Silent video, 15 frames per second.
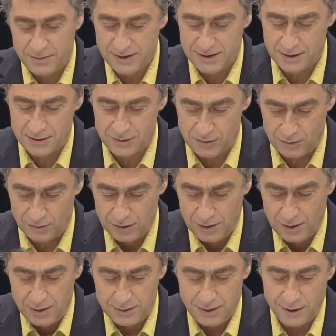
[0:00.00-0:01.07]
So you
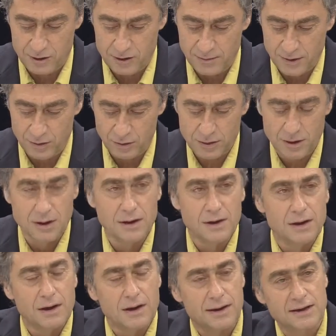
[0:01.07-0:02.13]
work with
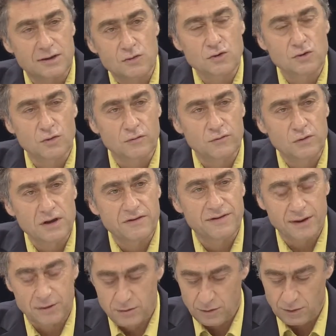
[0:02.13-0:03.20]
banks, administrations,
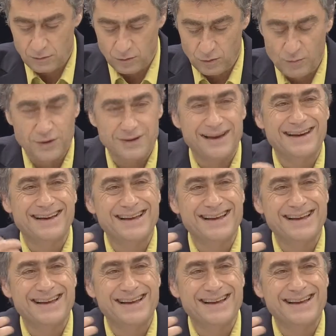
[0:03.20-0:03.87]
telecoms, and others.